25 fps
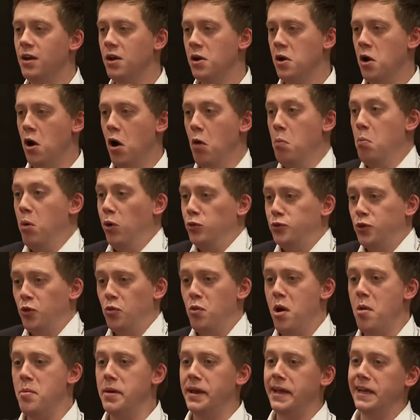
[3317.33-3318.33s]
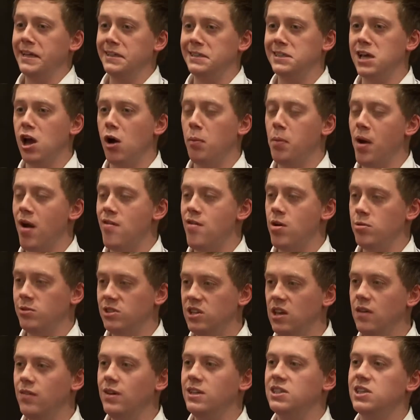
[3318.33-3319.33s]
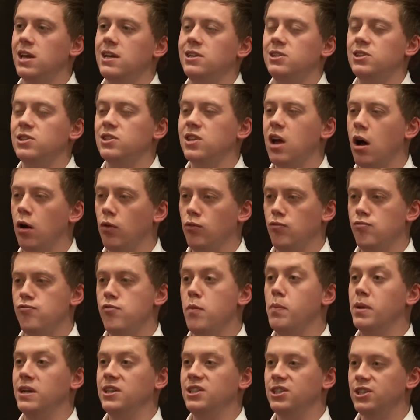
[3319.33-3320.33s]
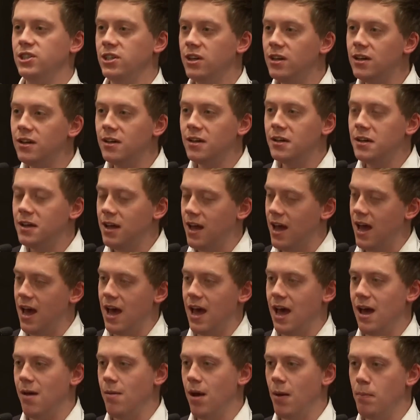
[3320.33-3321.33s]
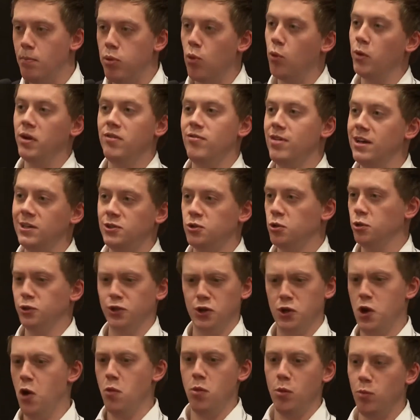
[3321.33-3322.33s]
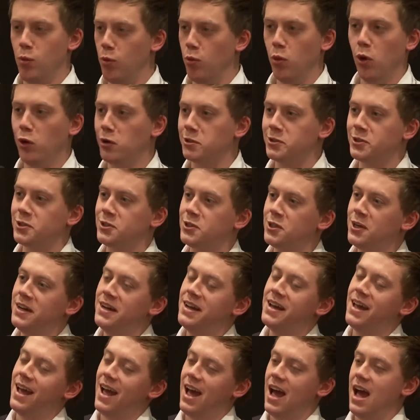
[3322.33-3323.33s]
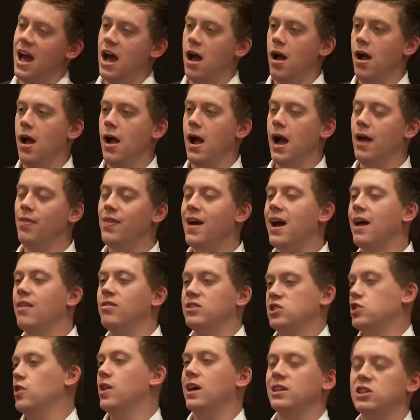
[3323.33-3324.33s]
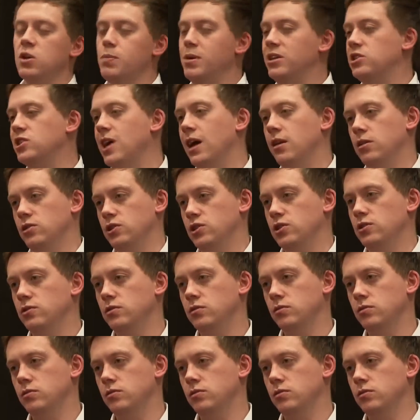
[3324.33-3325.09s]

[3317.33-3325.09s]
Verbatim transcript: a model where we can set up our own TV stations that aren't rubbish uh, and poorly resourced and no one will watch. Uh, and that so that's a big challenge.